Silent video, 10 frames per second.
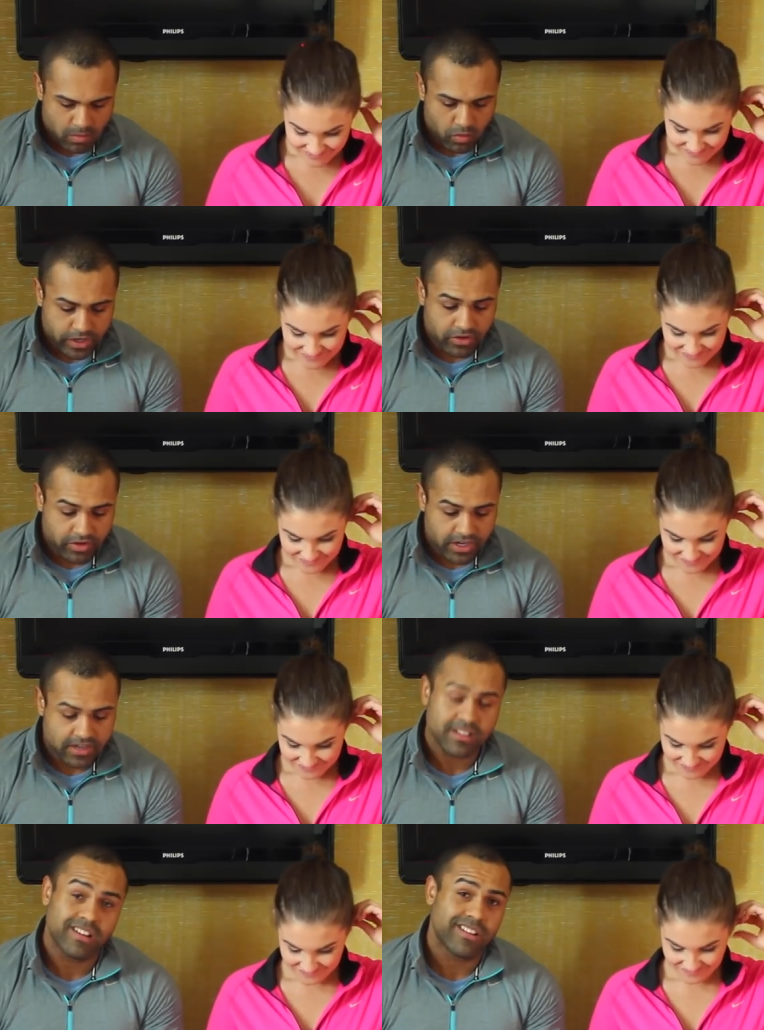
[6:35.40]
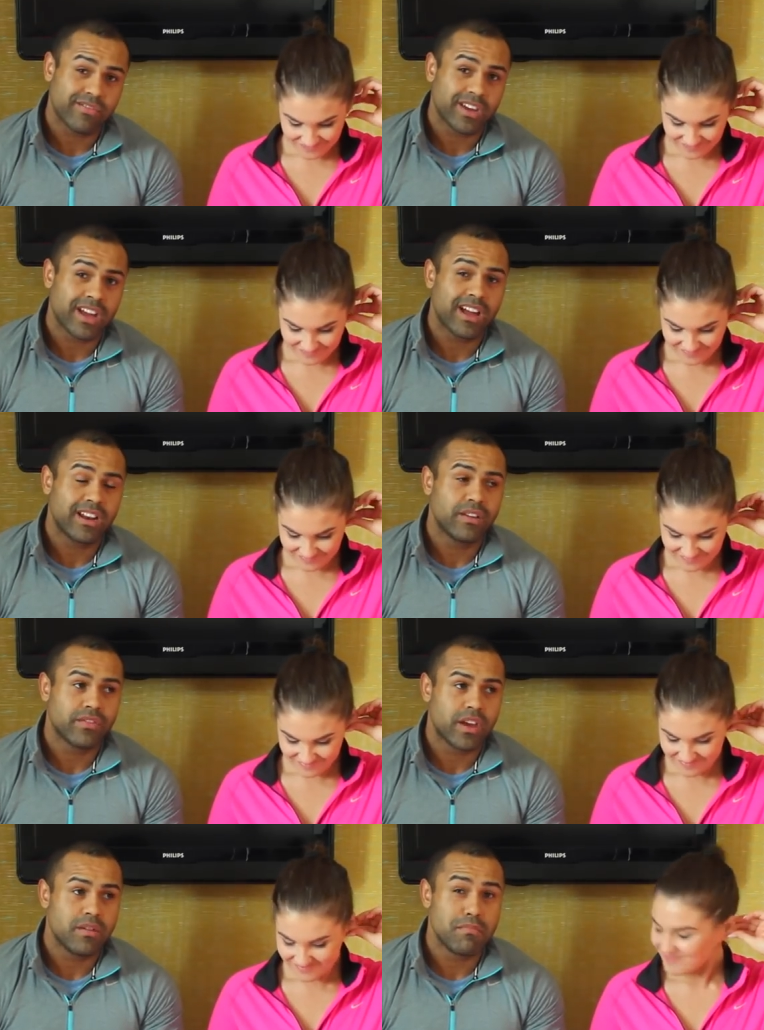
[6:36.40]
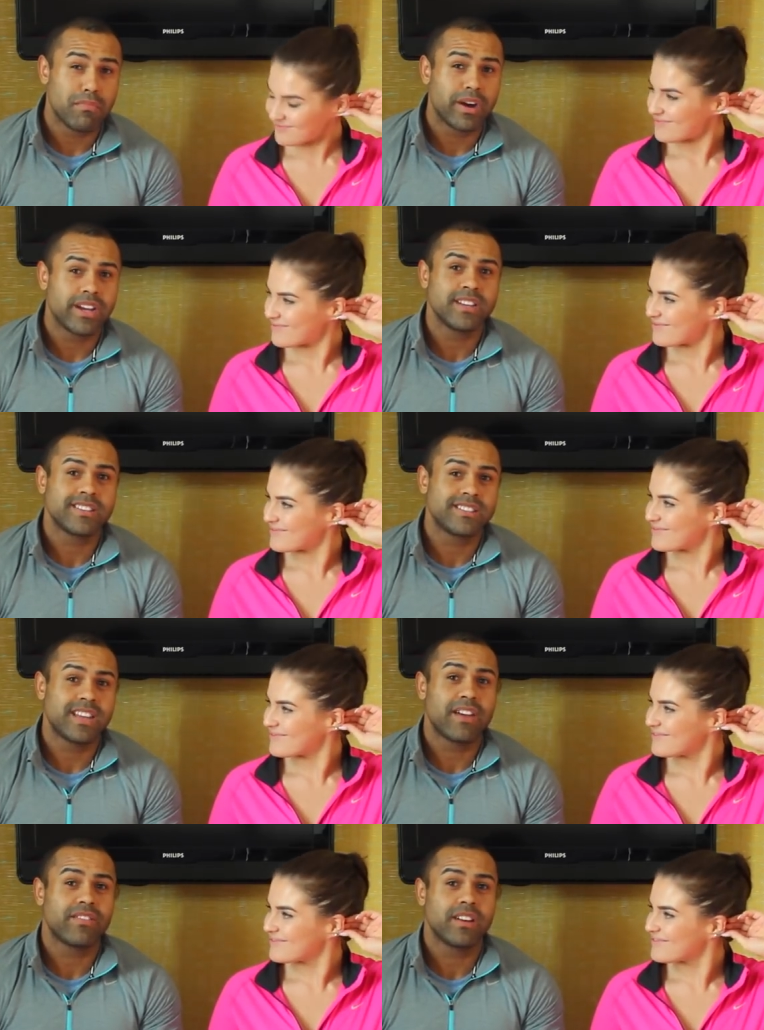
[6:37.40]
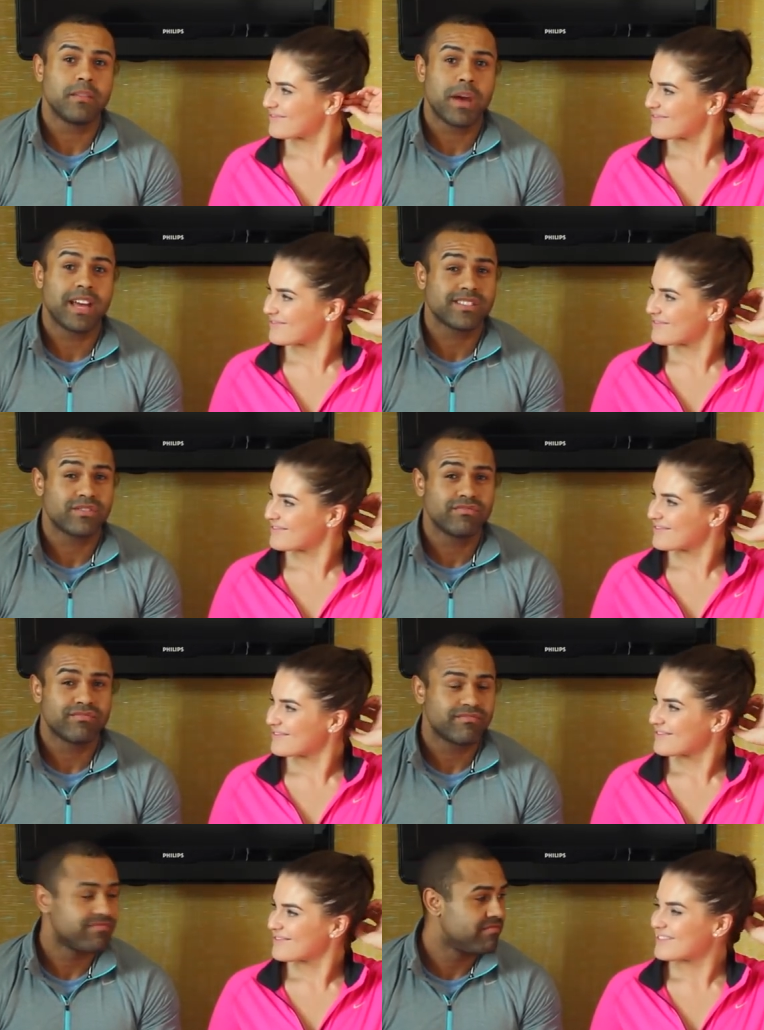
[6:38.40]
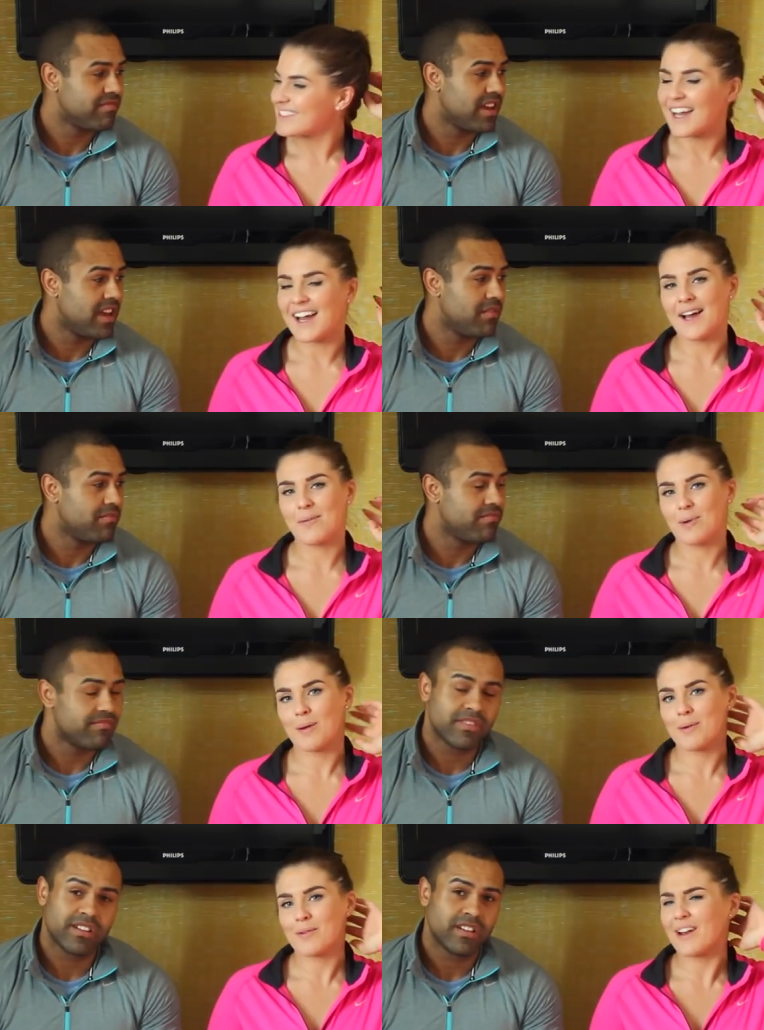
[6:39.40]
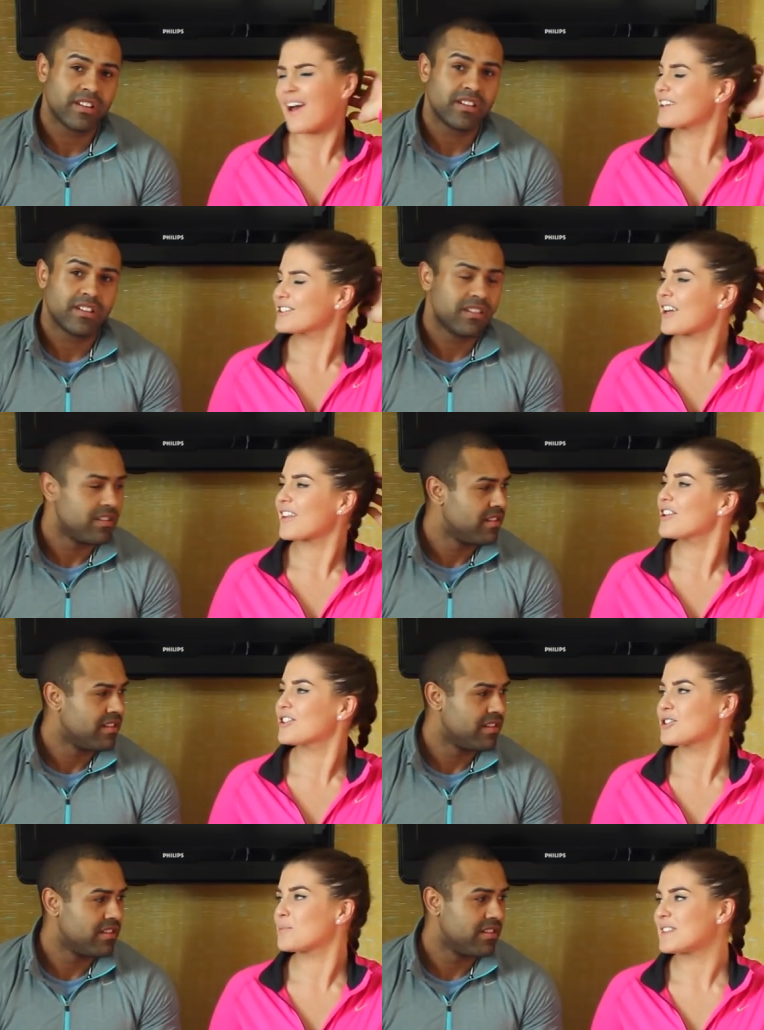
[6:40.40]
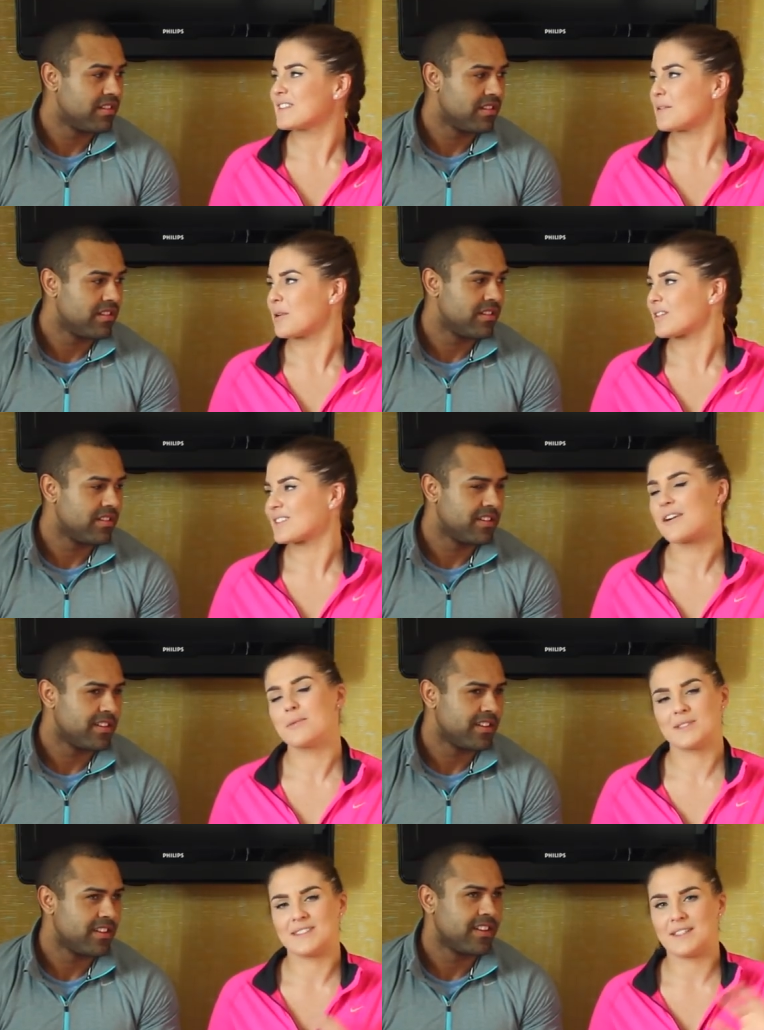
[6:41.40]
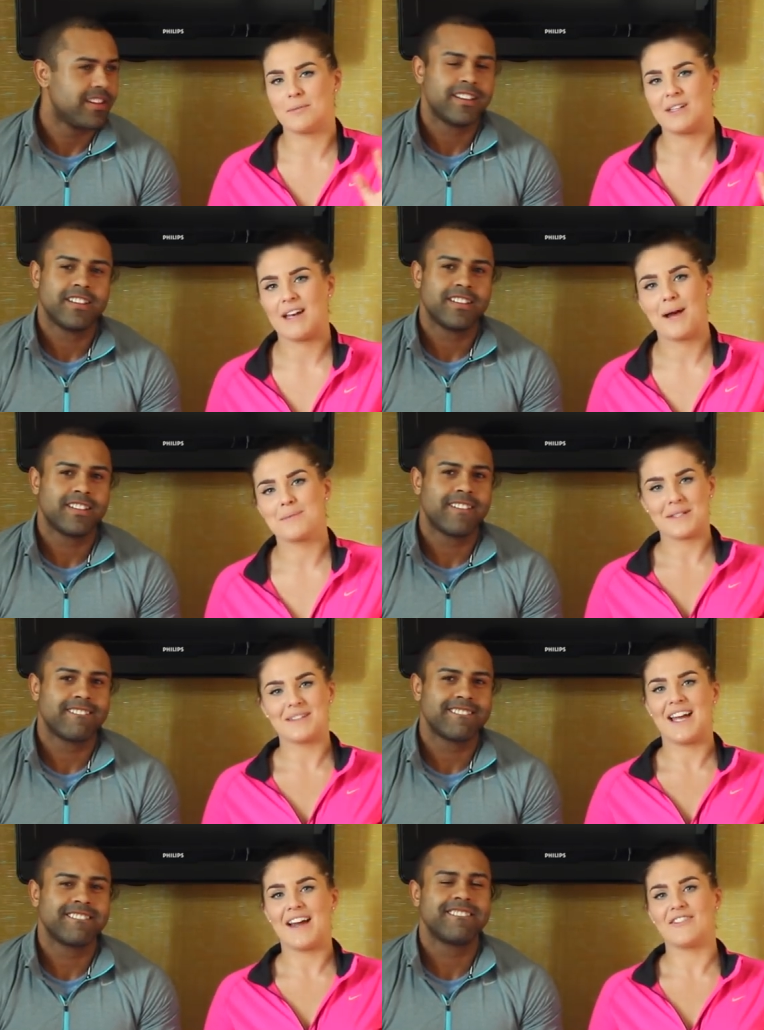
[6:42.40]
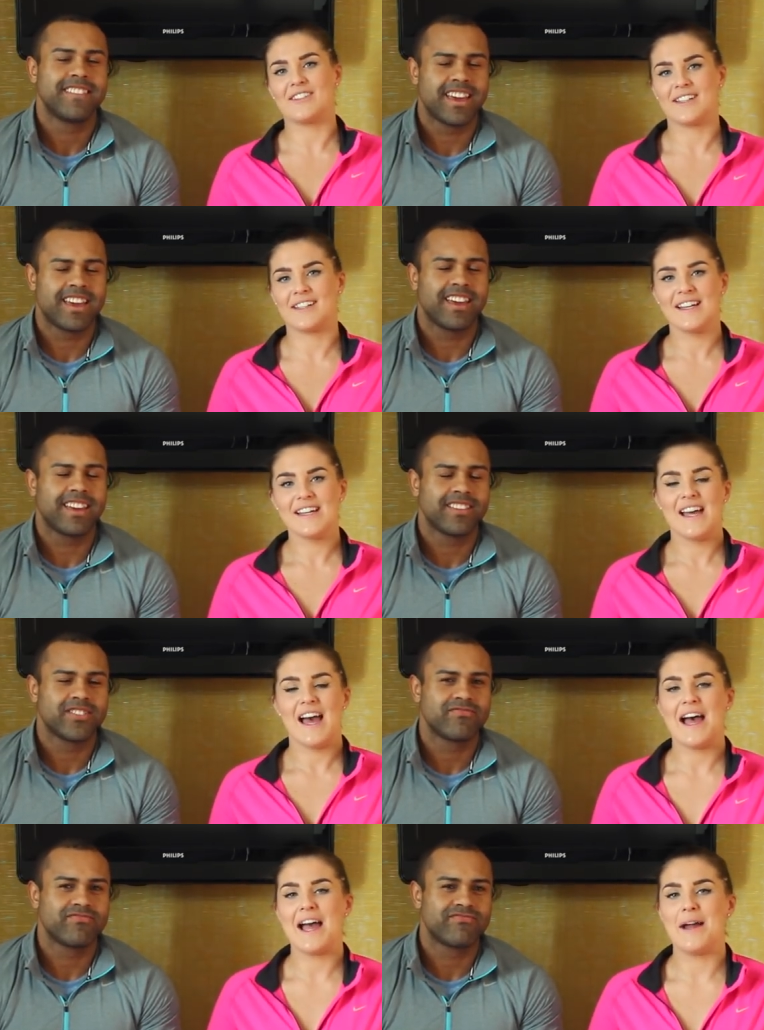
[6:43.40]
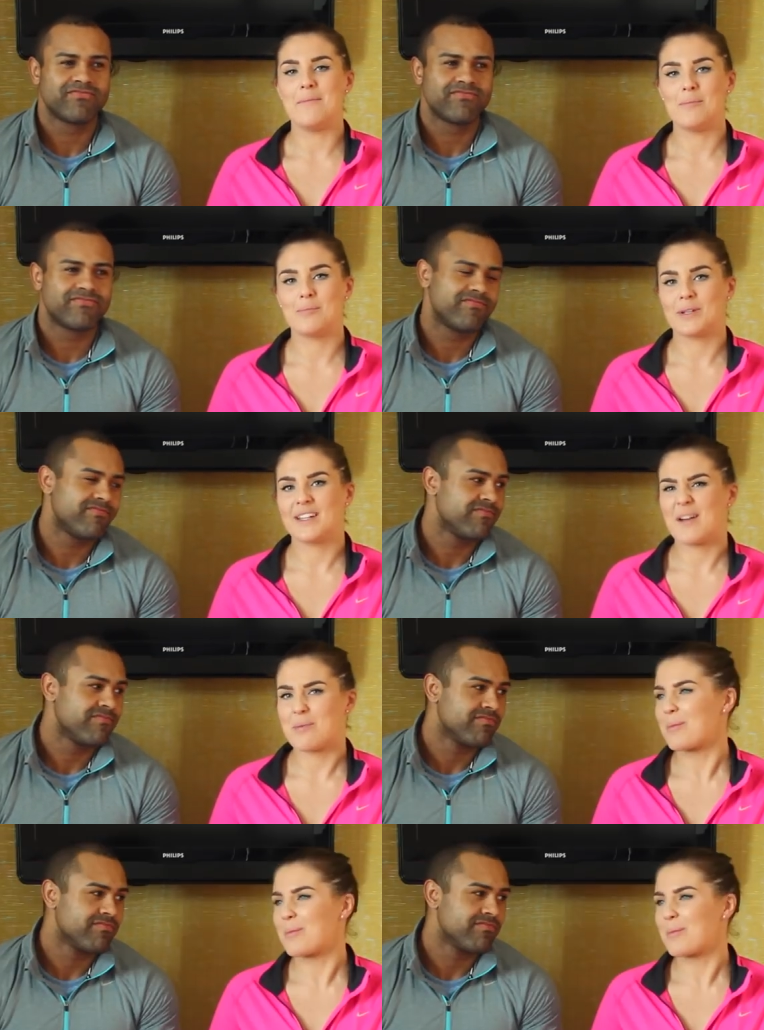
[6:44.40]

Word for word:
Speaker 1: One ingredient we can't live without, mine is definitely pesto.
Speaker 2: Yeah, probably. Well, actually I think yours should be cinnamon, because I remember cinnamon in absolutely everything. But yeah,